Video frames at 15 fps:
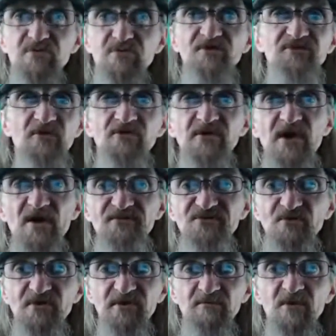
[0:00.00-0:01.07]
I'd throw the cuffs
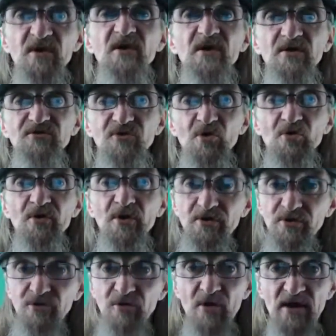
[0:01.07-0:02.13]
on him. Dude,
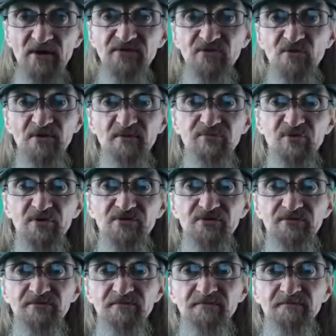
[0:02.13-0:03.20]
your ass is going to
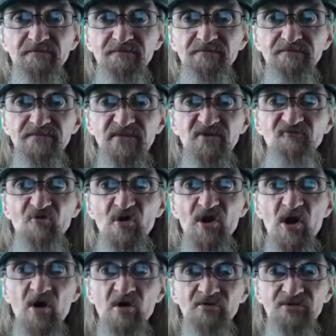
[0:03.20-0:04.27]
prison for a
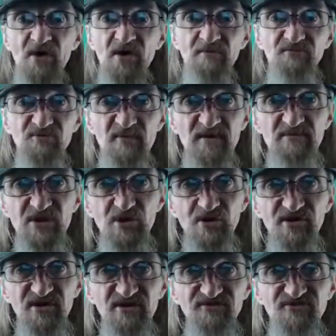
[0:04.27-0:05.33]
long time. You may be
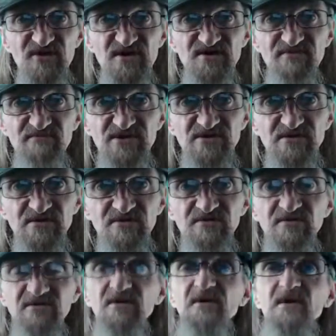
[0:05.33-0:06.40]
looking at death, man.
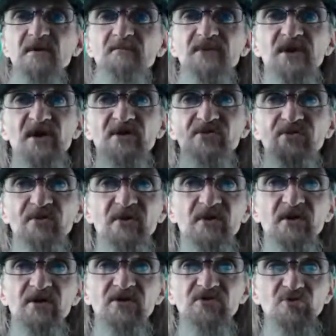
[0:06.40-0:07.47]
Because
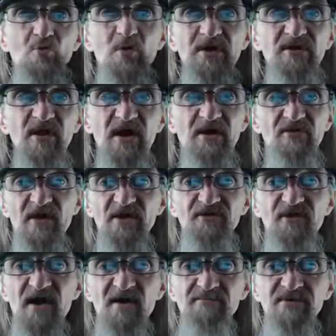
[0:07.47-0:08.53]
you wouldn't allow that to
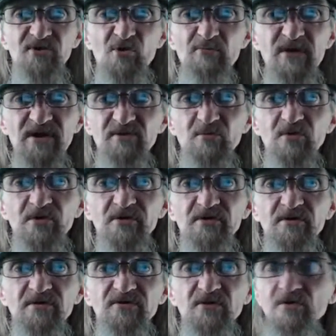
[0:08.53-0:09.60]
happen. Nobody would.
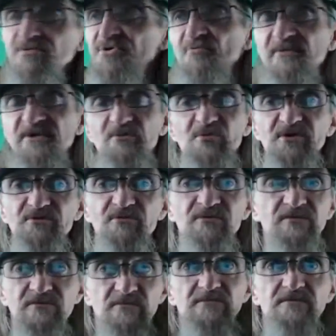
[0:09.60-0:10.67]
No human would.
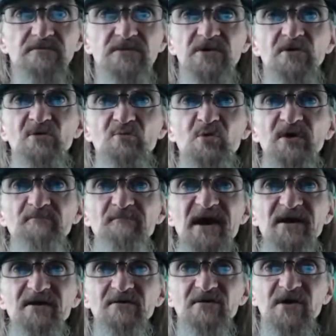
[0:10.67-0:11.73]
It wouldn't
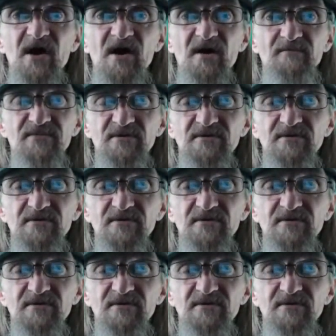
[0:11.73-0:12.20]
matter, cop.